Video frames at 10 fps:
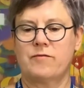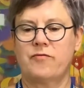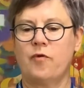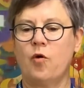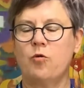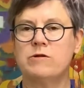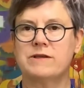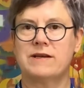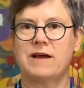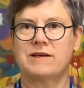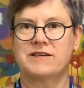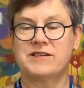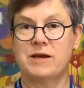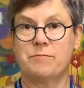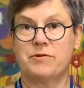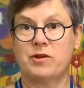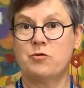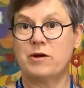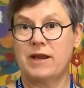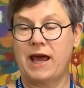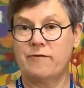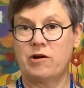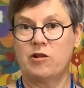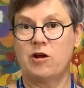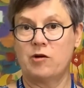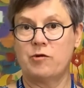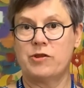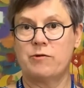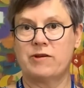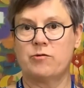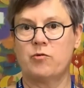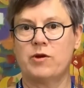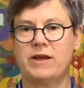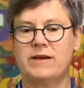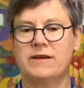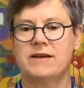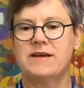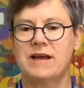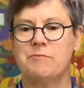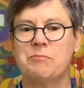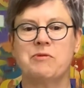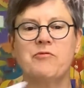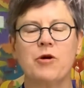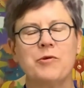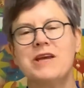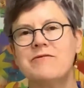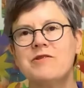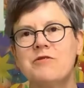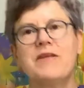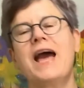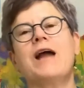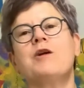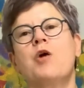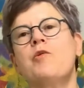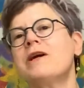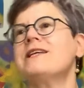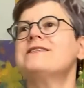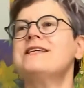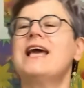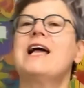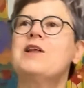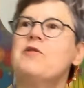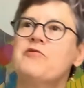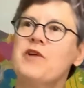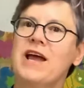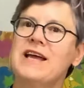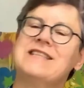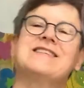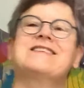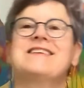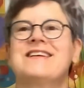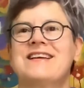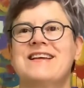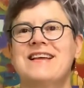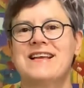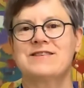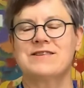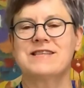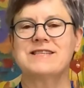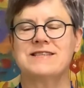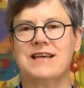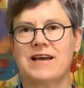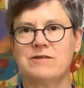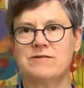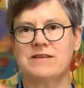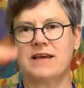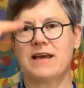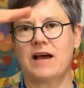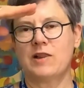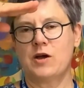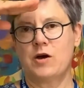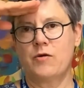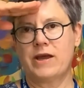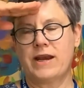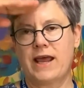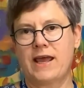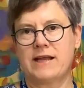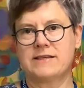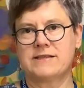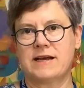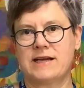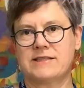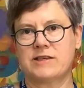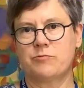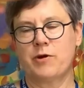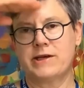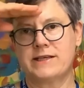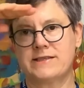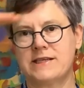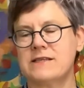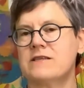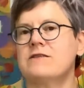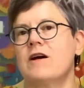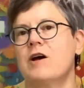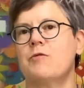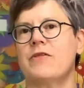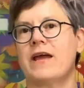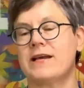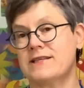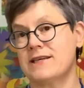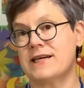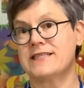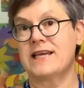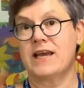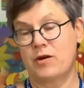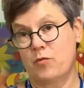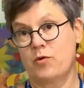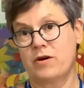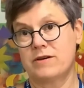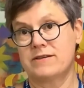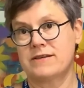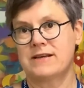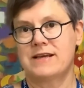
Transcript: fold a ship so you can have it along with you as we read. But before we even do that, we're going to sing Hello Friends. So this is how you say hello in hand signs, because we're going to sing the song with hand signs and words.